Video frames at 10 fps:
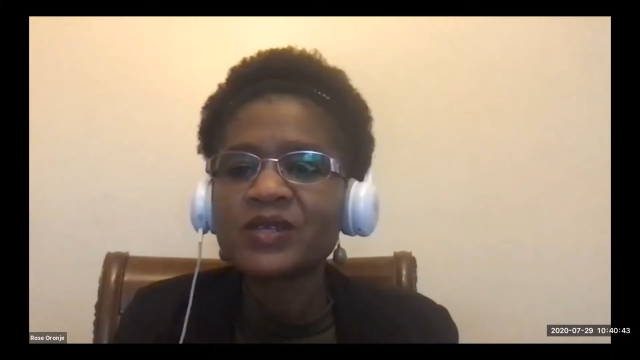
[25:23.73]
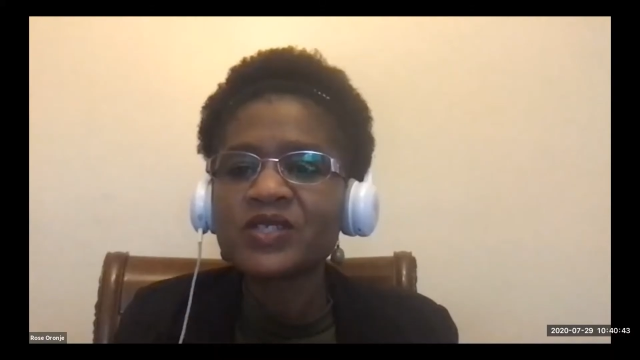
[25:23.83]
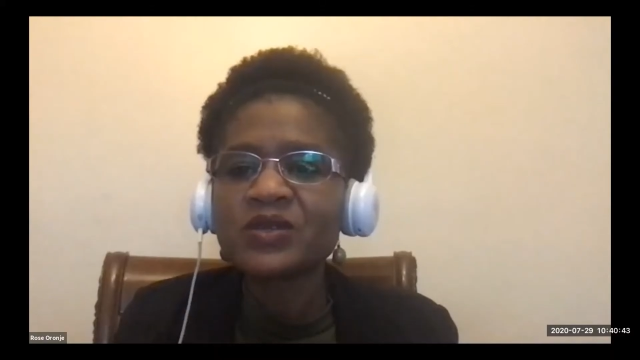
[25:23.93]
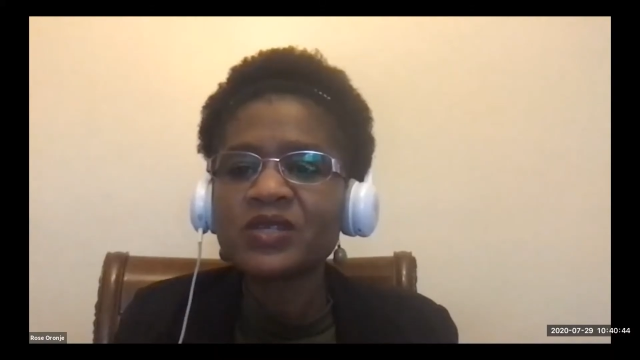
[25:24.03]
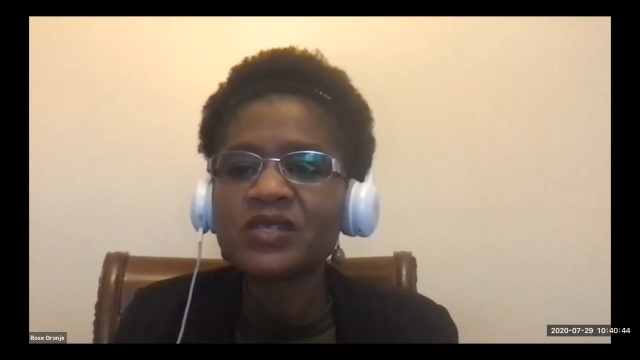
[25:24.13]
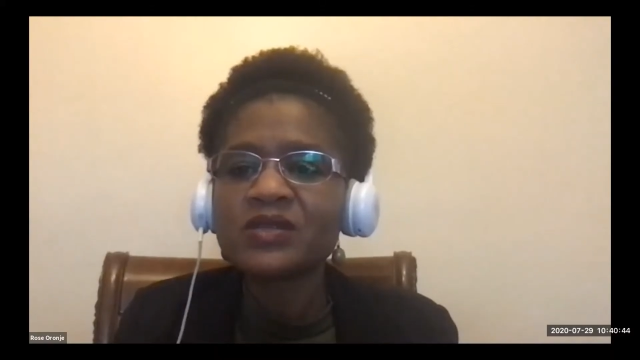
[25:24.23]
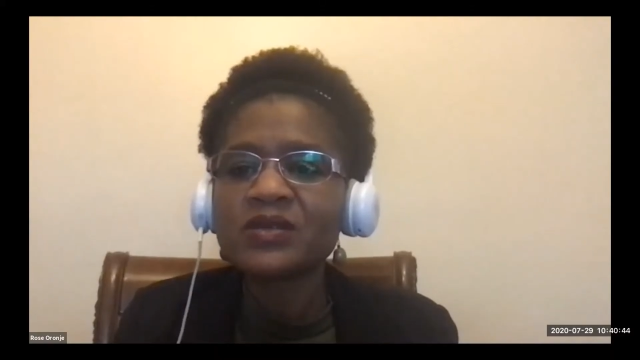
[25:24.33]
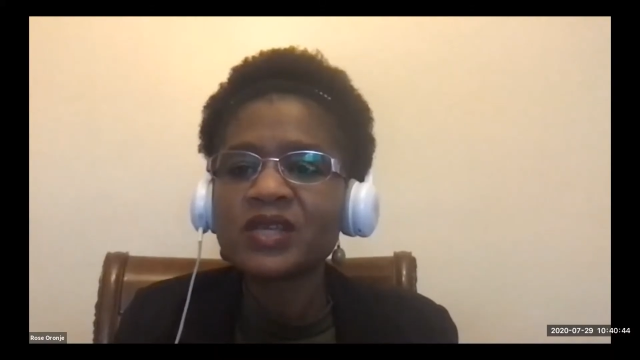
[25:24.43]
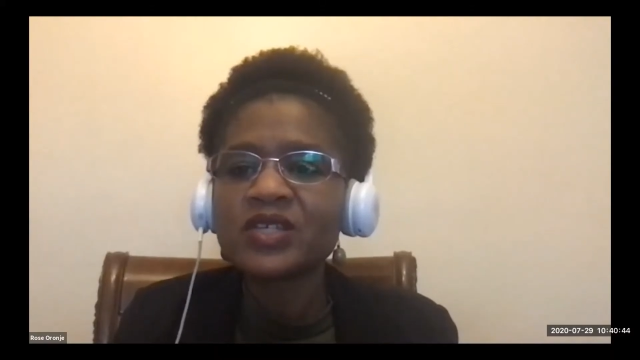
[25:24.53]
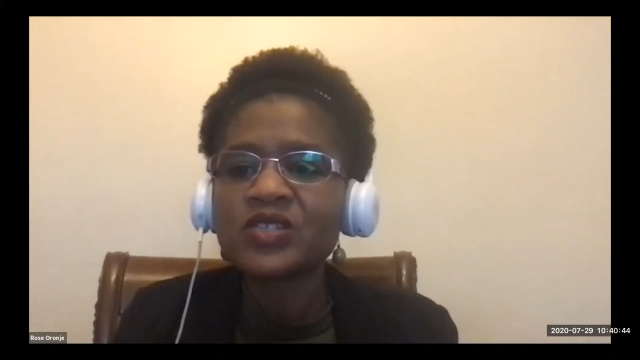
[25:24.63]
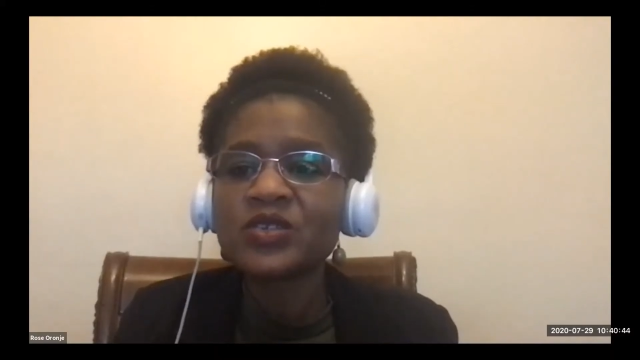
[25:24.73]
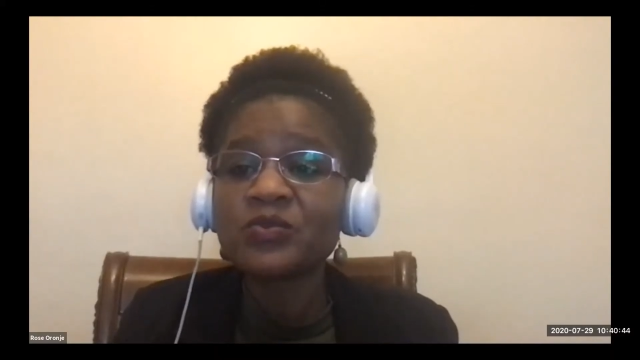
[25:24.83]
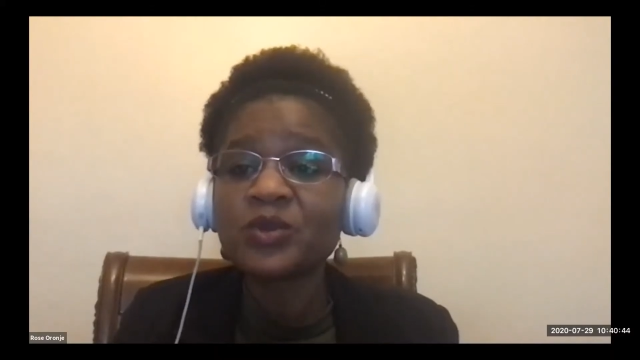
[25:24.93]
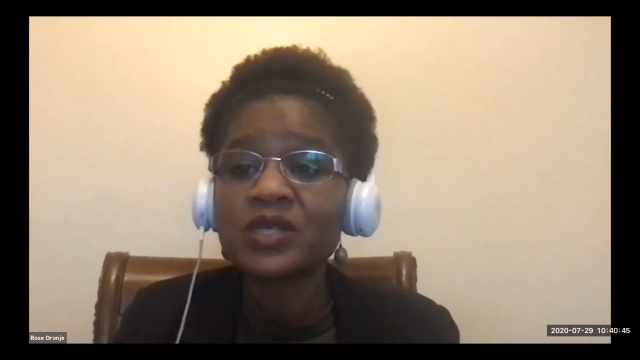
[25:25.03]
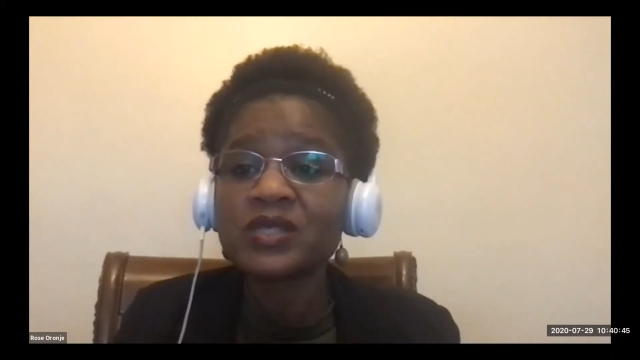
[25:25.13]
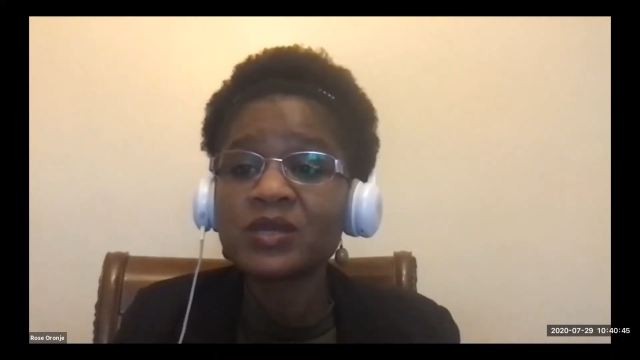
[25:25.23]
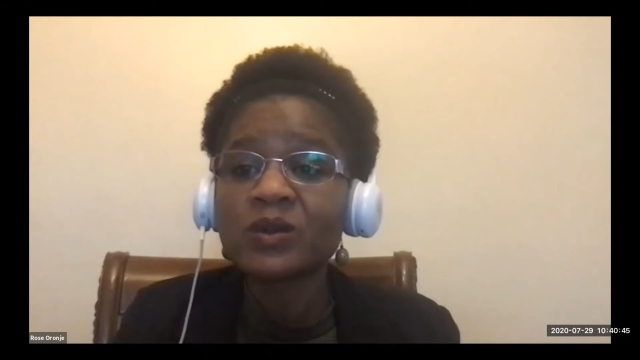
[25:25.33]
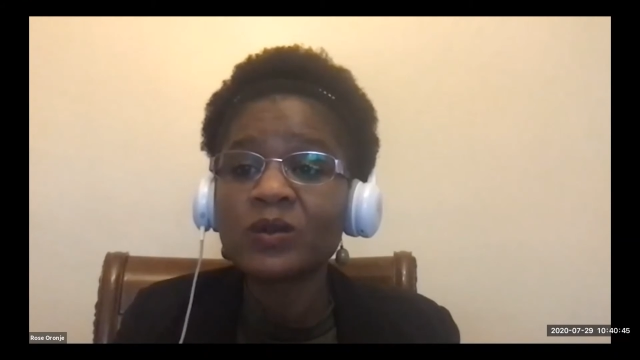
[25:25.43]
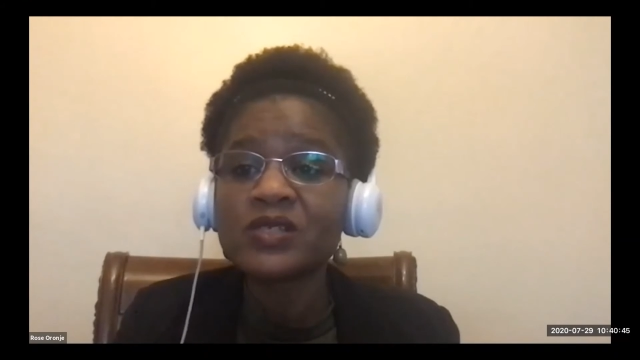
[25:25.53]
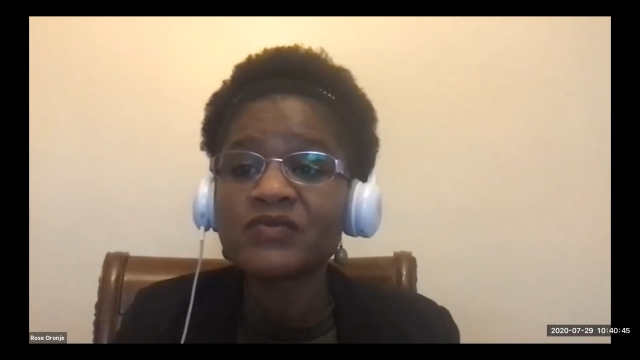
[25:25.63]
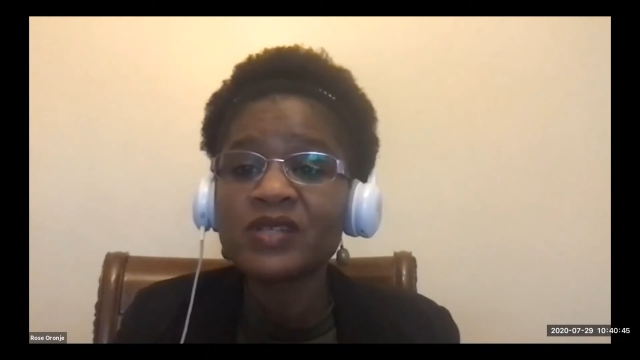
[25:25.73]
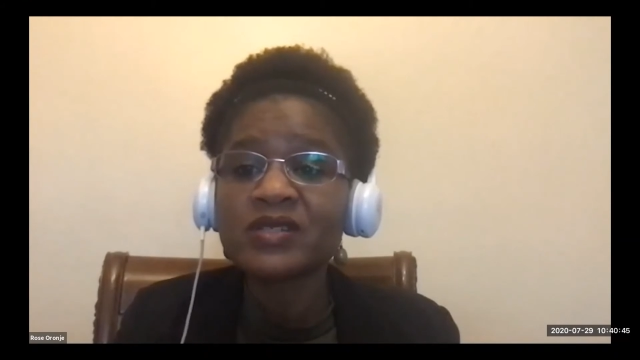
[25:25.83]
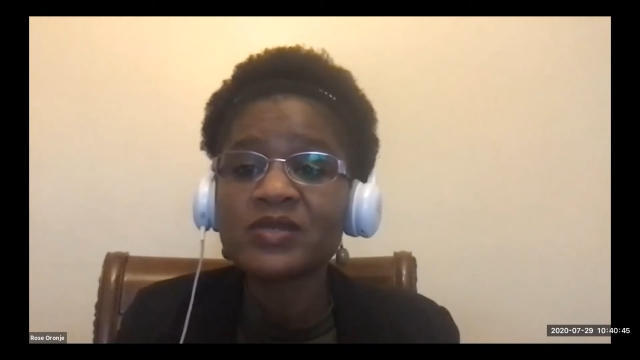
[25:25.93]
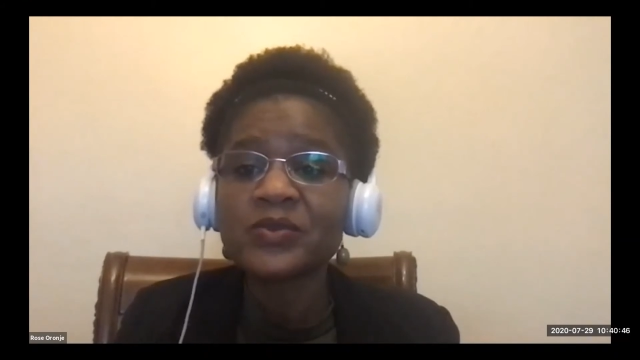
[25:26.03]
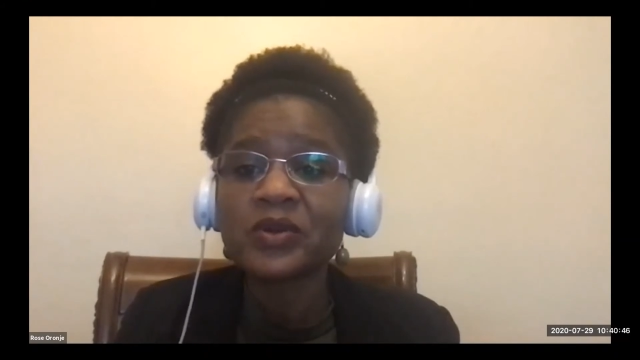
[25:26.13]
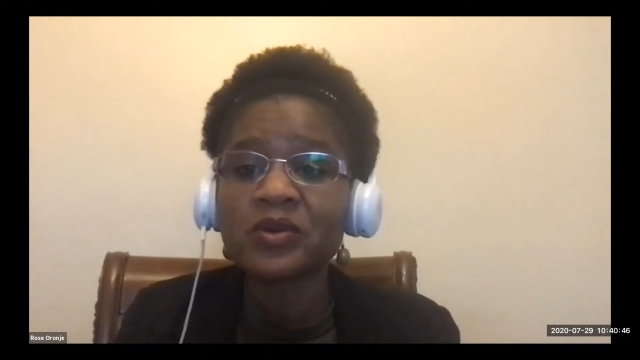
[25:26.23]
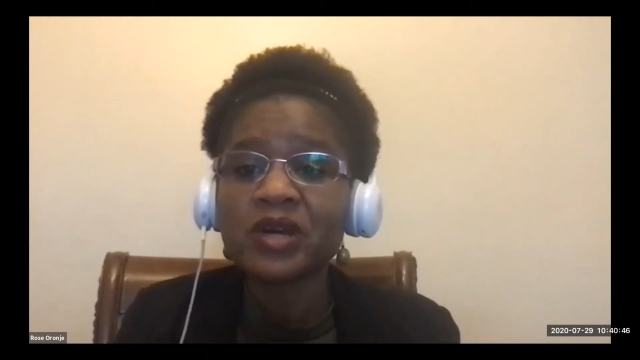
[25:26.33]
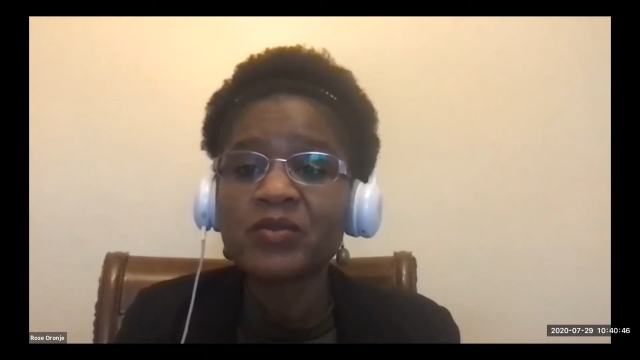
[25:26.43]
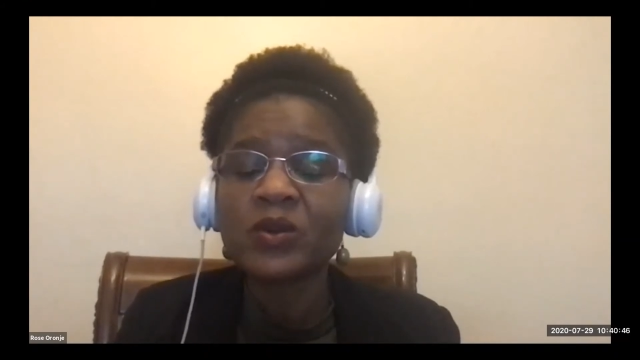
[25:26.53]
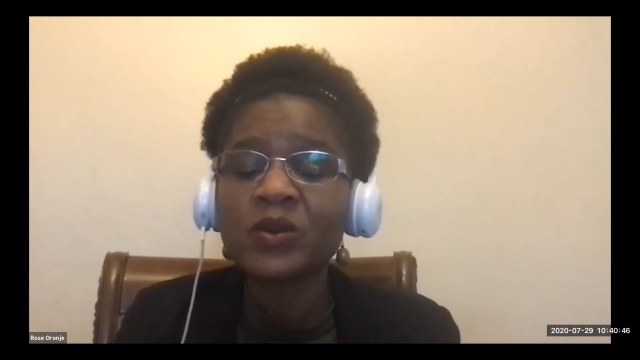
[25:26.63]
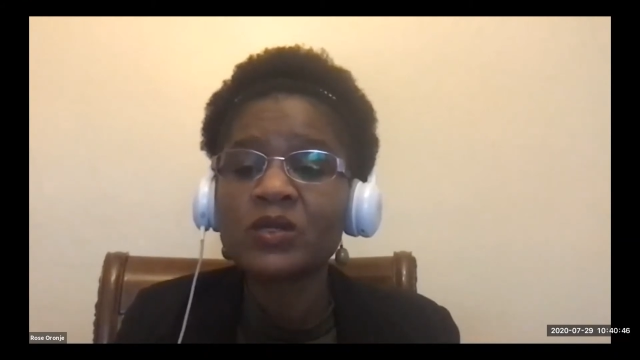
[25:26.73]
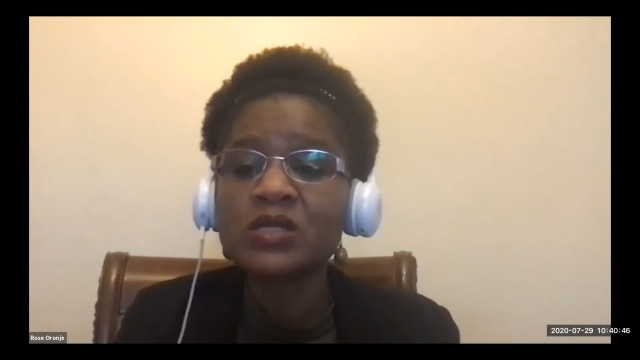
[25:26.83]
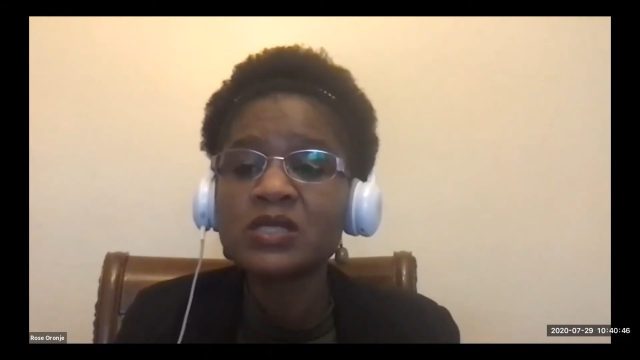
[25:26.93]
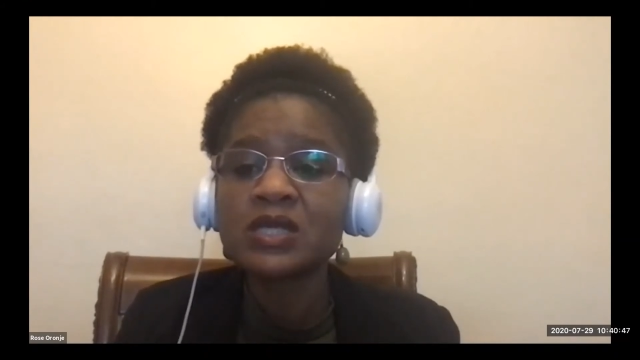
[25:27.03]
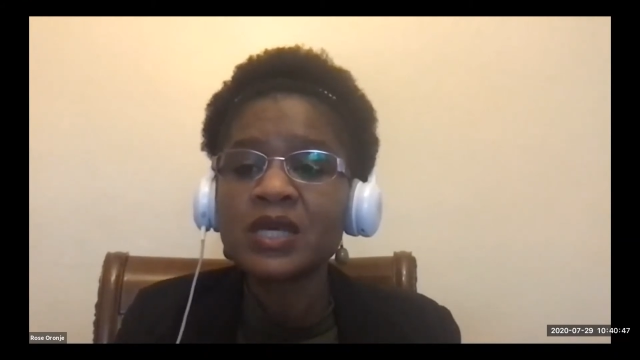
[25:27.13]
Is on the issue of policy goals versus program goals.